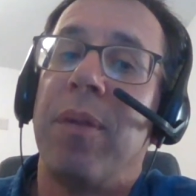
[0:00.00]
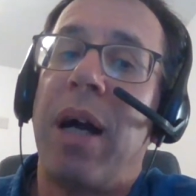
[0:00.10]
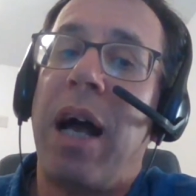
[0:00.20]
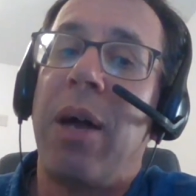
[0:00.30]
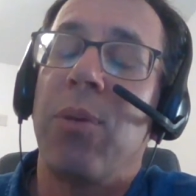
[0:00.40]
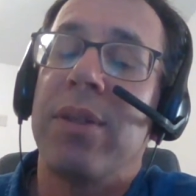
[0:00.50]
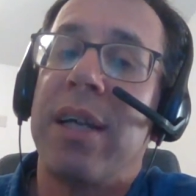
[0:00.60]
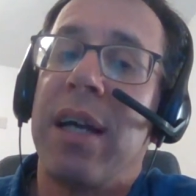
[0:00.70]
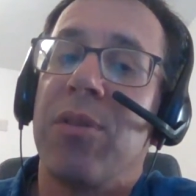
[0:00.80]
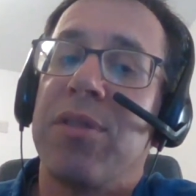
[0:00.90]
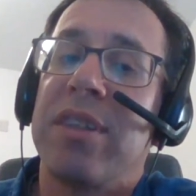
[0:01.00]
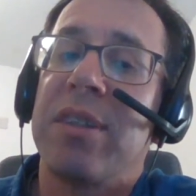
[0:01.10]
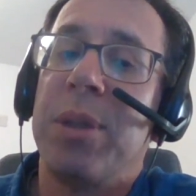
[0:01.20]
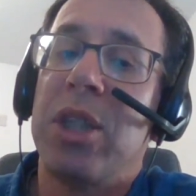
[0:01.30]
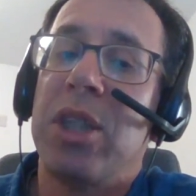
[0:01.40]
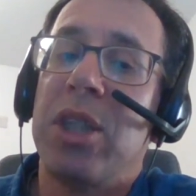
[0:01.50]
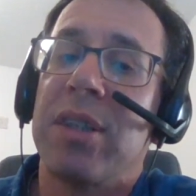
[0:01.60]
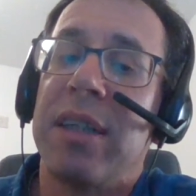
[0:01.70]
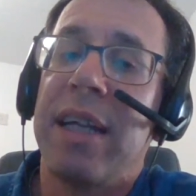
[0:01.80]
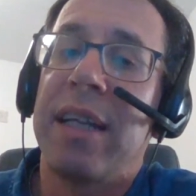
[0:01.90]
I was kind of suspicious, and
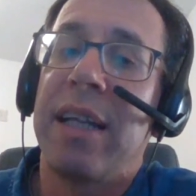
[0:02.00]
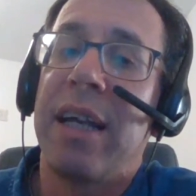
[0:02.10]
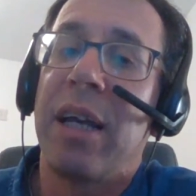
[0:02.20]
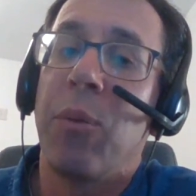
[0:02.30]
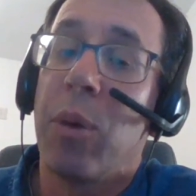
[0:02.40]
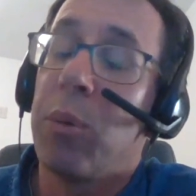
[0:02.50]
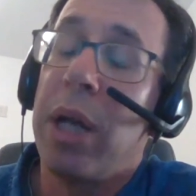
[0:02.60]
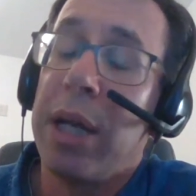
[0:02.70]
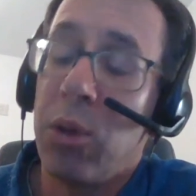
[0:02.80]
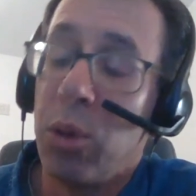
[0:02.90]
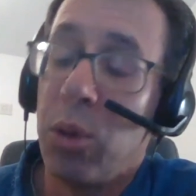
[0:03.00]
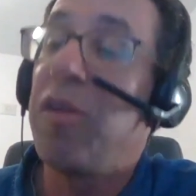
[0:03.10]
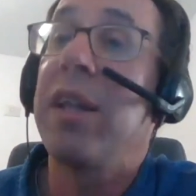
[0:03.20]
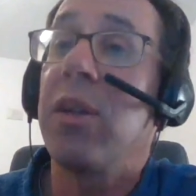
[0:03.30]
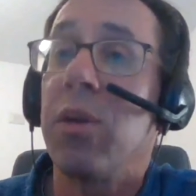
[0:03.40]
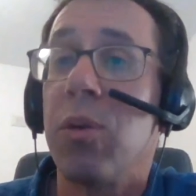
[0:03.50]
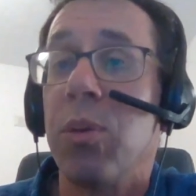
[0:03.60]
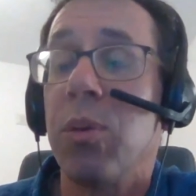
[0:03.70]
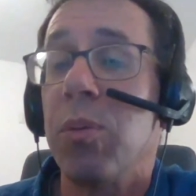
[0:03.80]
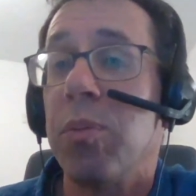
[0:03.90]
he said, we would like to invite you
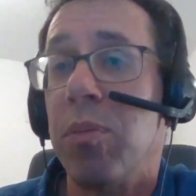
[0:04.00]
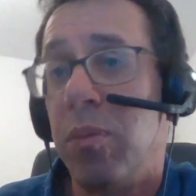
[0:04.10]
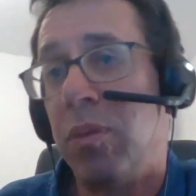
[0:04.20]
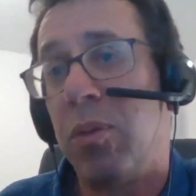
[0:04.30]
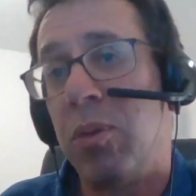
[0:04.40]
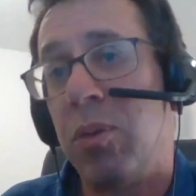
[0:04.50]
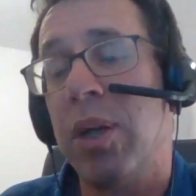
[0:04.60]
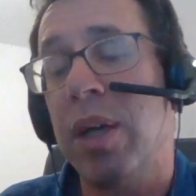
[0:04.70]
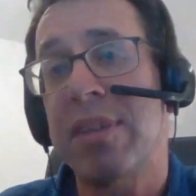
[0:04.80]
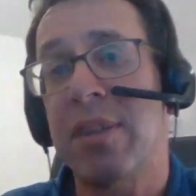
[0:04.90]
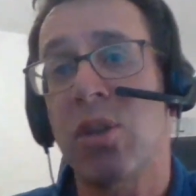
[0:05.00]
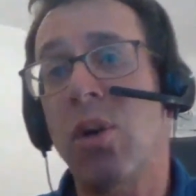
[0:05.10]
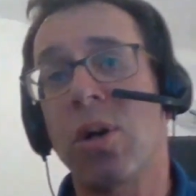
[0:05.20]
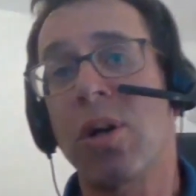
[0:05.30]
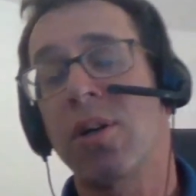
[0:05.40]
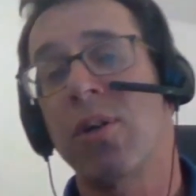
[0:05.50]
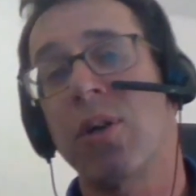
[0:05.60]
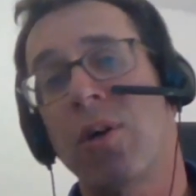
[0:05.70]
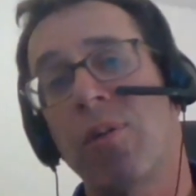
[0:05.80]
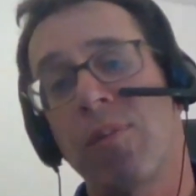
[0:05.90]
to give us a talk,
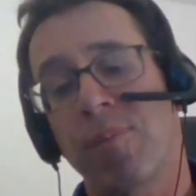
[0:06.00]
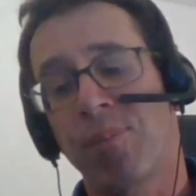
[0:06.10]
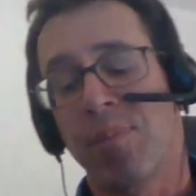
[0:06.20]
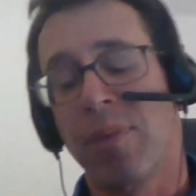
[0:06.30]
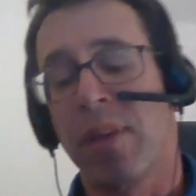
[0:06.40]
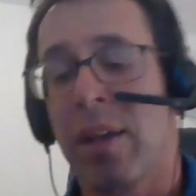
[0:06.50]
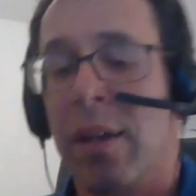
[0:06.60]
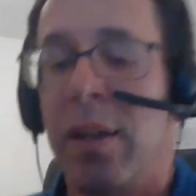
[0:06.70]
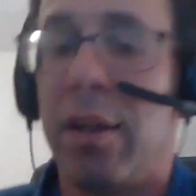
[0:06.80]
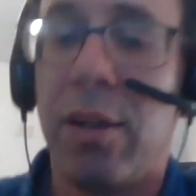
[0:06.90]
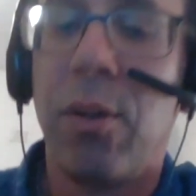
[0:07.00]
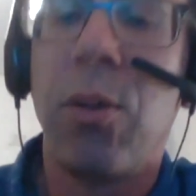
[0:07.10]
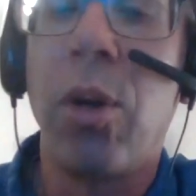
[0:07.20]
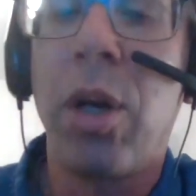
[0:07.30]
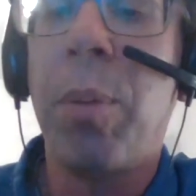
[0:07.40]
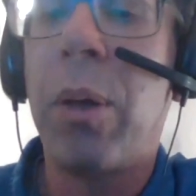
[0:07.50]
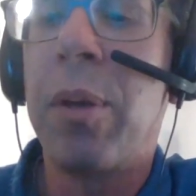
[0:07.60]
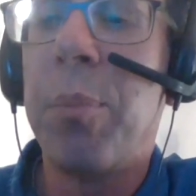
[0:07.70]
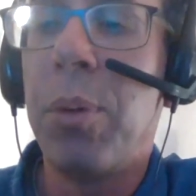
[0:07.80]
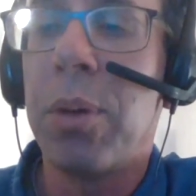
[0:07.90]
to talk about
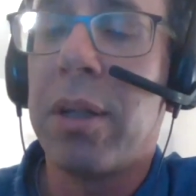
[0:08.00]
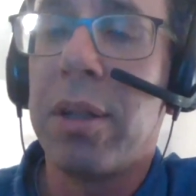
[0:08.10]
the book.